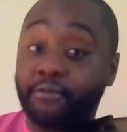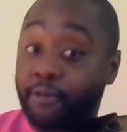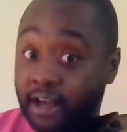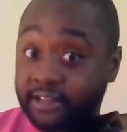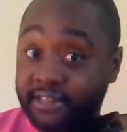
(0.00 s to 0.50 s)

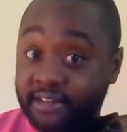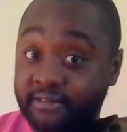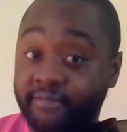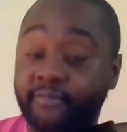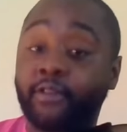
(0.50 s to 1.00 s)
rosin,
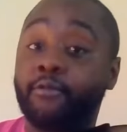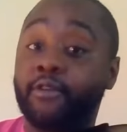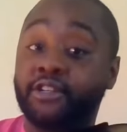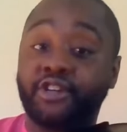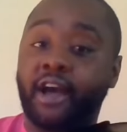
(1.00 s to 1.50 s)

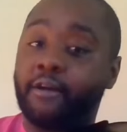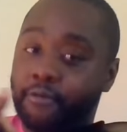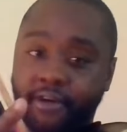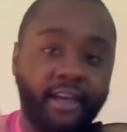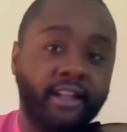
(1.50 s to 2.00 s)
which I will
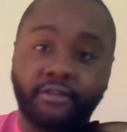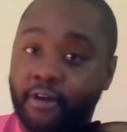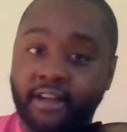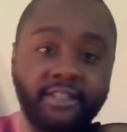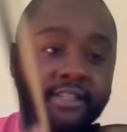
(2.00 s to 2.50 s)
get into
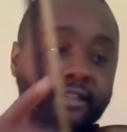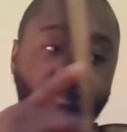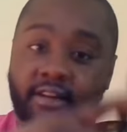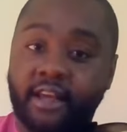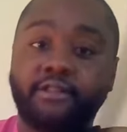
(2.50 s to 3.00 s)
rosin
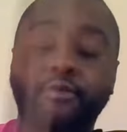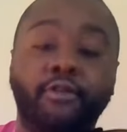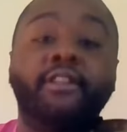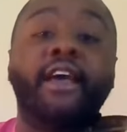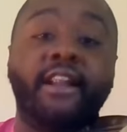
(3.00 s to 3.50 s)
toward
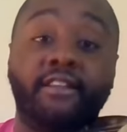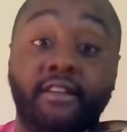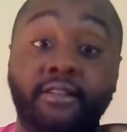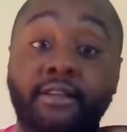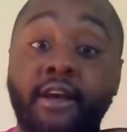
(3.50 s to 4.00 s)
the end of
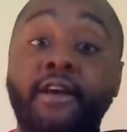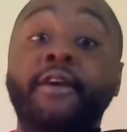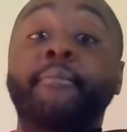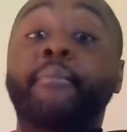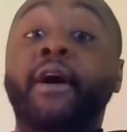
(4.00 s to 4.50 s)
this,
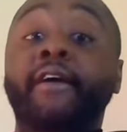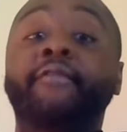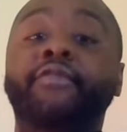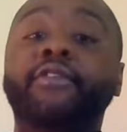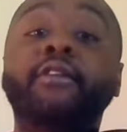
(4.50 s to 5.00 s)
but
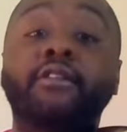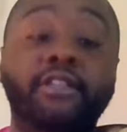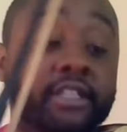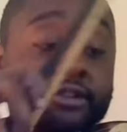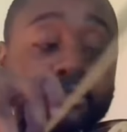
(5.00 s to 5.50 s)

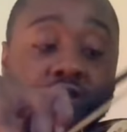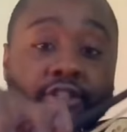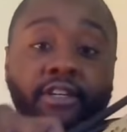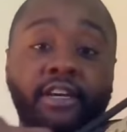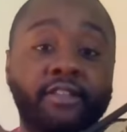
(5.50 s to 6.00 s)
you
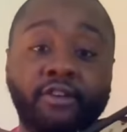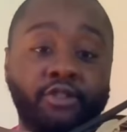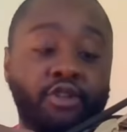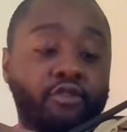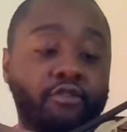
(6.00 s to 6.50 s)
should, if there's
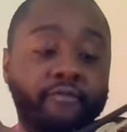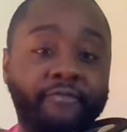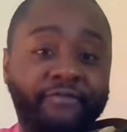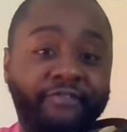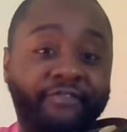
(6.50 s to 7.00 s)
no,
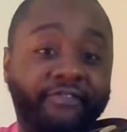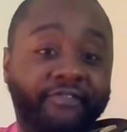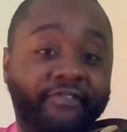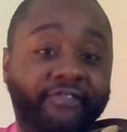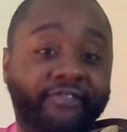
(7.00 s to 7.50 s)

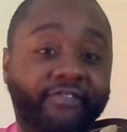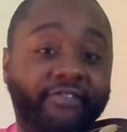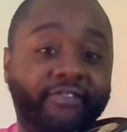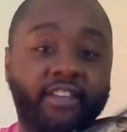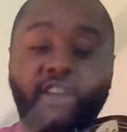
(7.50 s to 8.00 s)

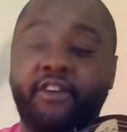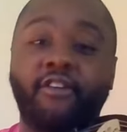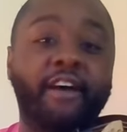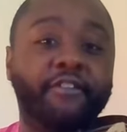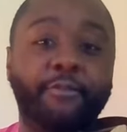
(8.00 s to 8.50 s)
you don't
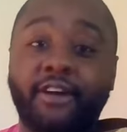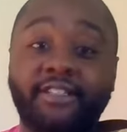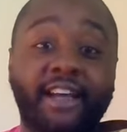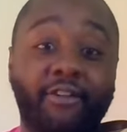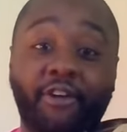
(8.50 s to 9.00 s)
have to press
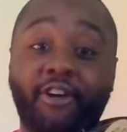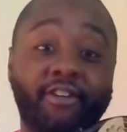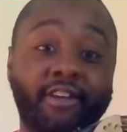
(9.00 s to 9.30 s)
down hard.